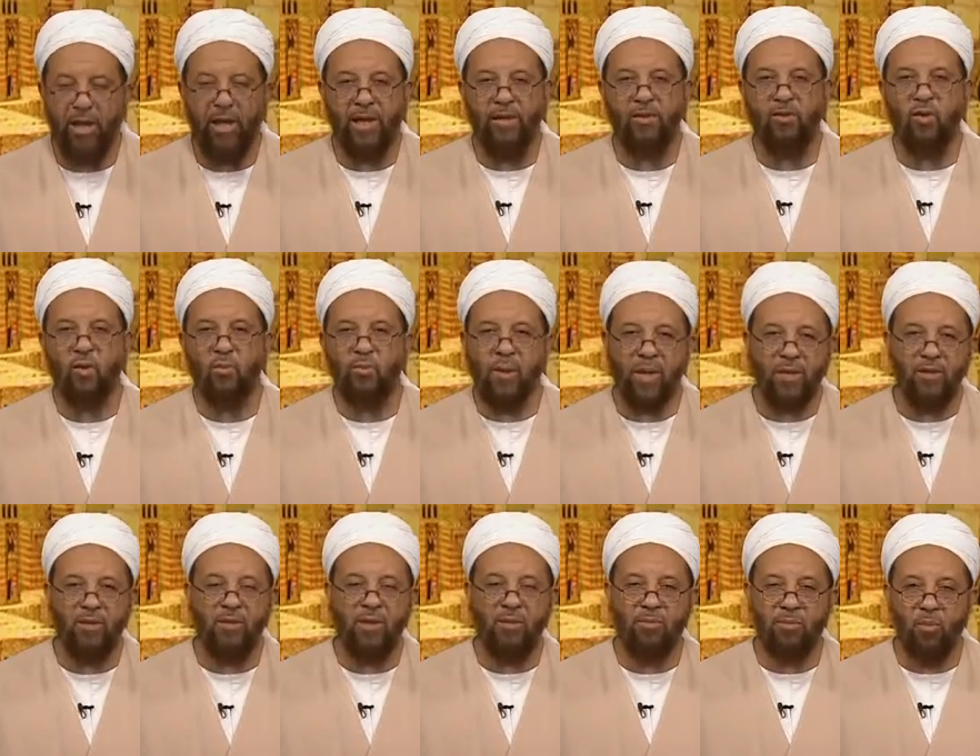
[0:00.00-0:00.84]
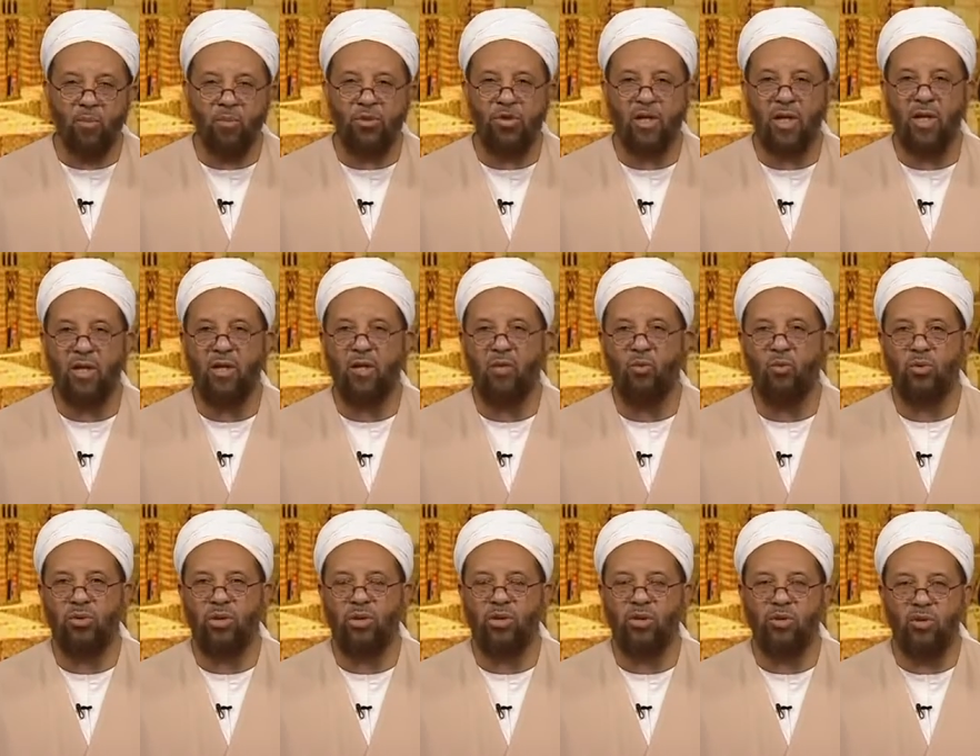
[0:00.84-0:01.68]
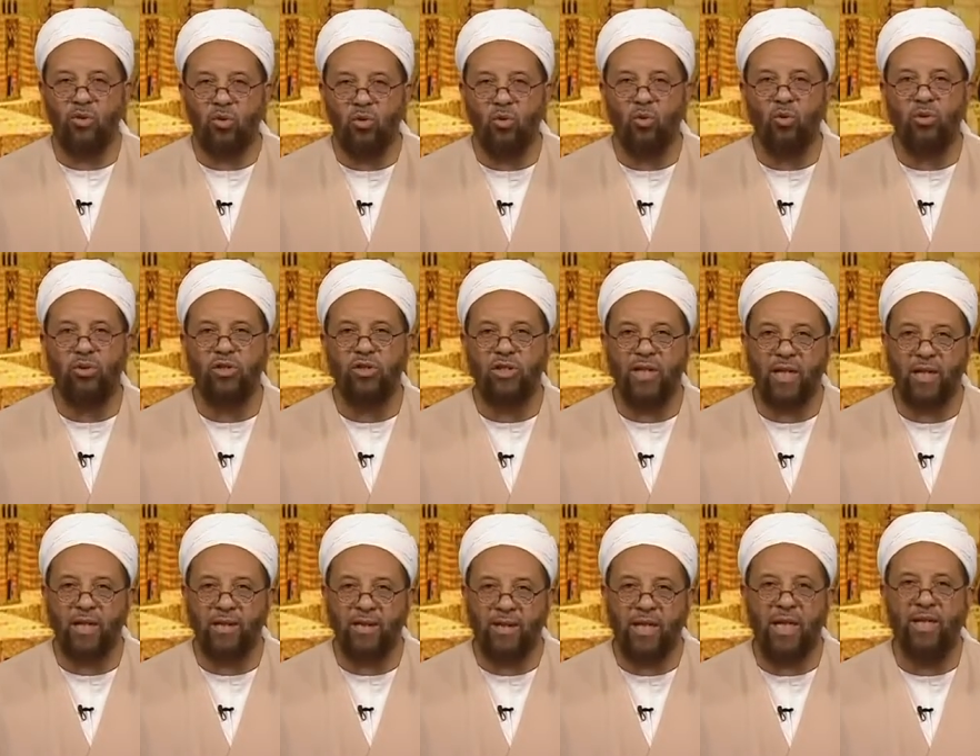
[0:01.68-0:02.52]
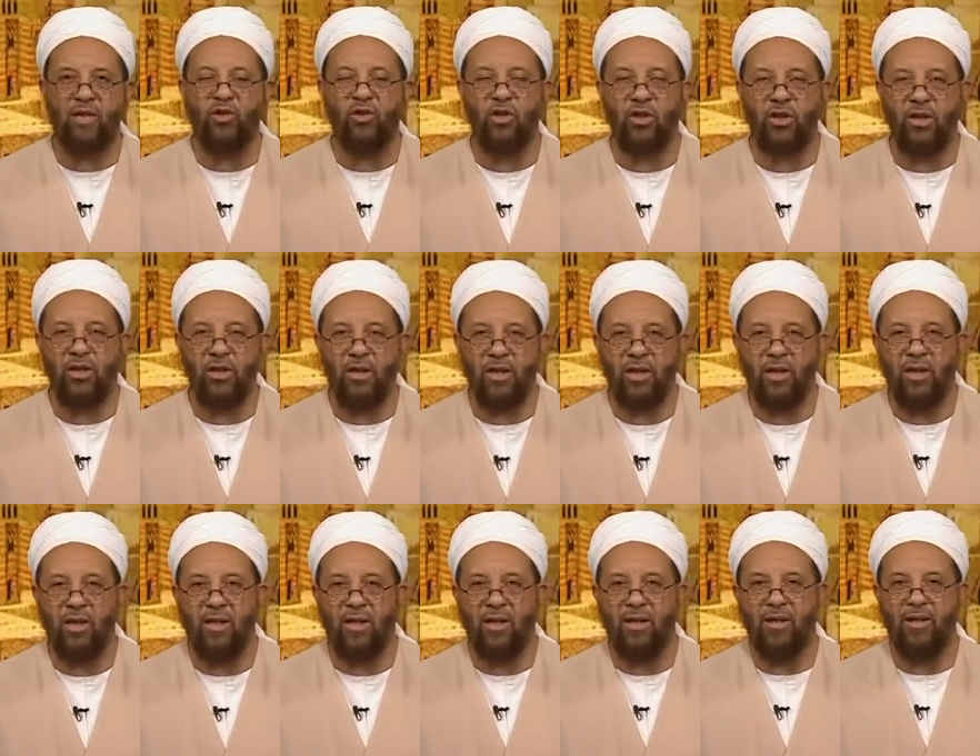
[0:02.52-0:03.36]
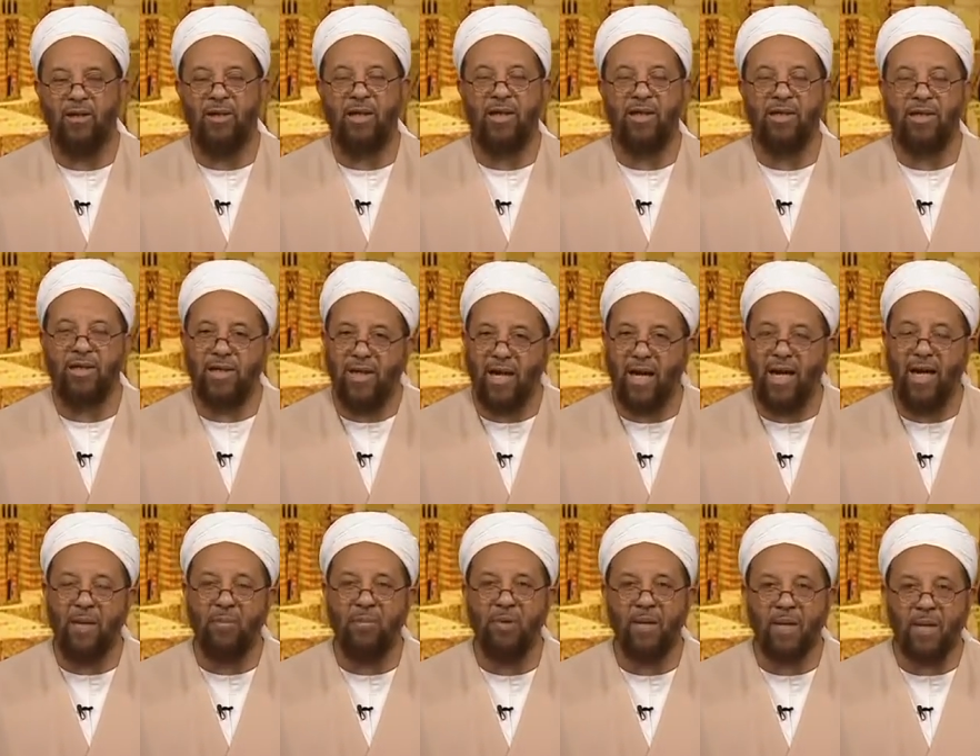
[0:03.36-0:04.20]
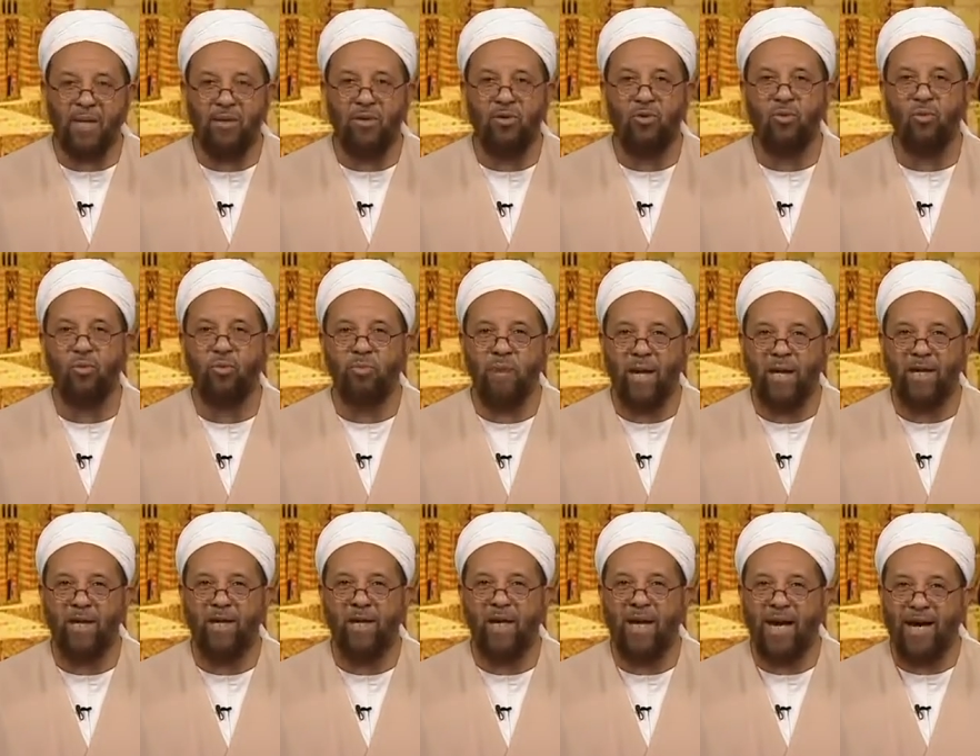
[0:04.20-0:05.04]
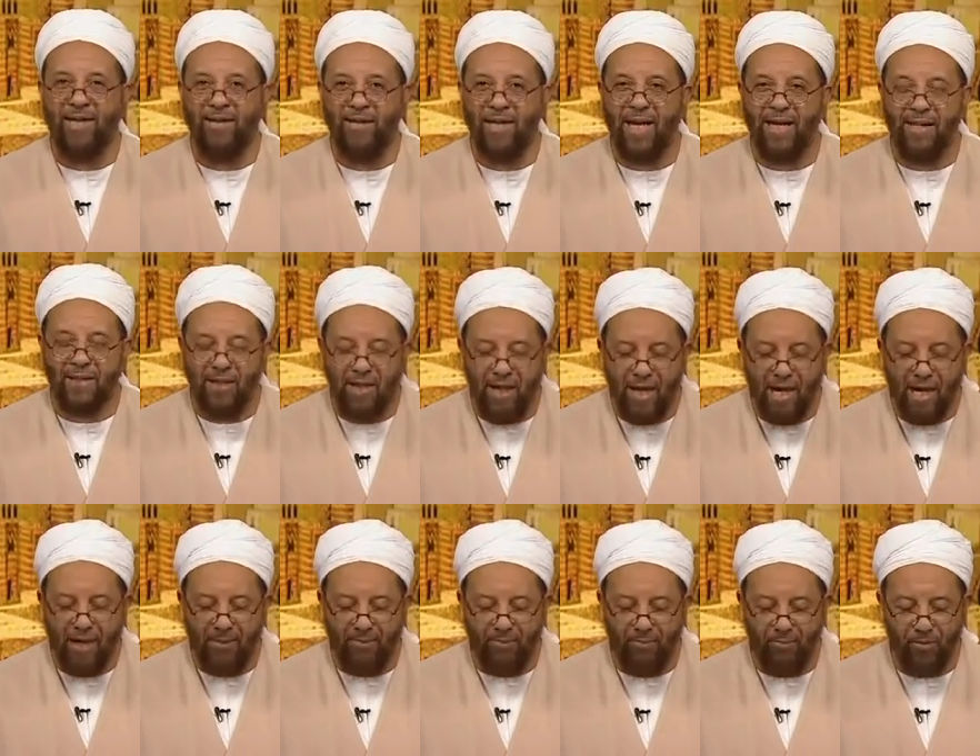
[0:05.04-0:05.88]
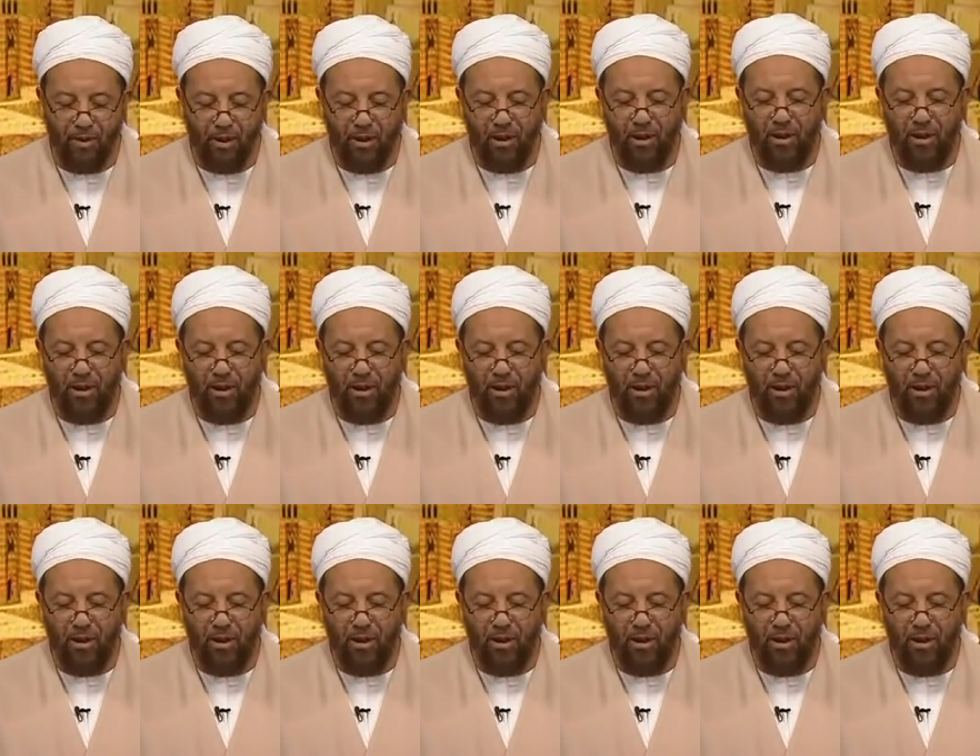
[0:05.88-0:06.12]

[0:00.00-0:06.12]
And so Mansa Musa, with a huge delegation, then came into Mecca at that time.